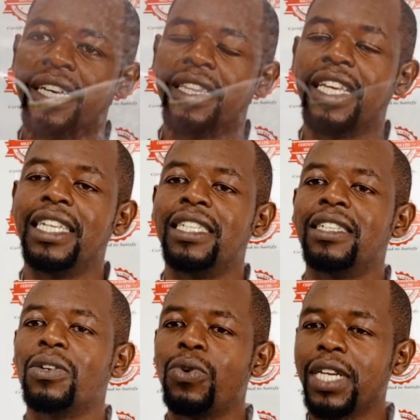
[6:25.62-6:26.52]
They
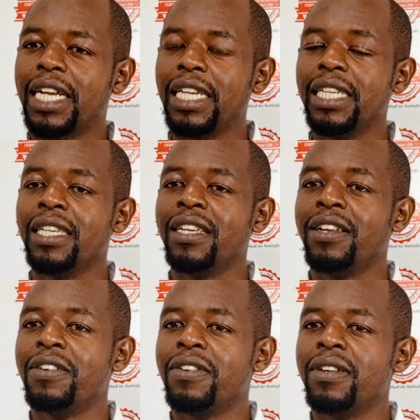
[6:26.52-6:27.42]
quickly
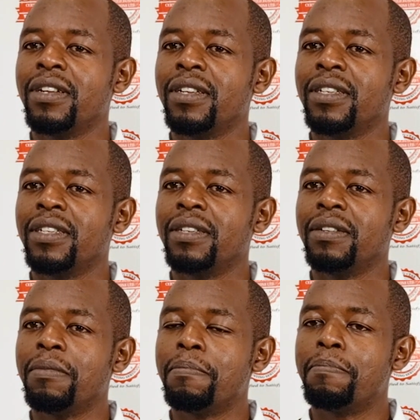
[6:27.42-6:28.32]

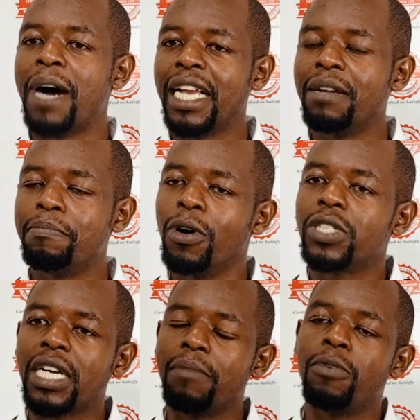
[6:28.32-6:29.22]
bought